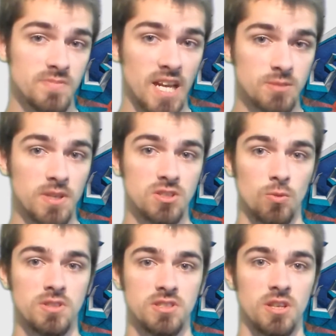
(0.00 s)
That's
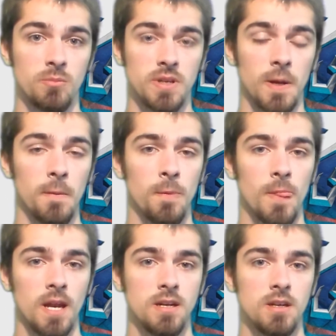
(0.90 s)
basically what it's going to be,
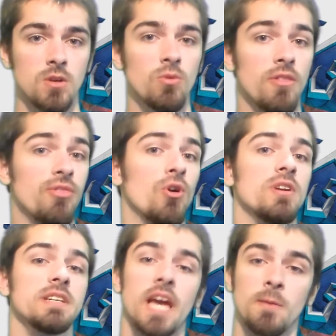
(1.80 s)
with
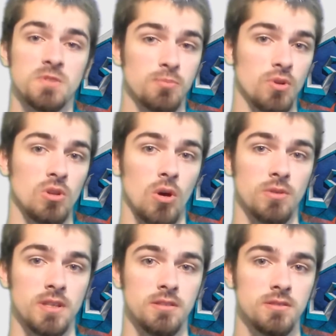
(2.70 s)
30 games
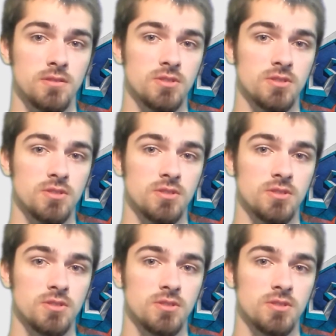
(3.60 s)
preloaded.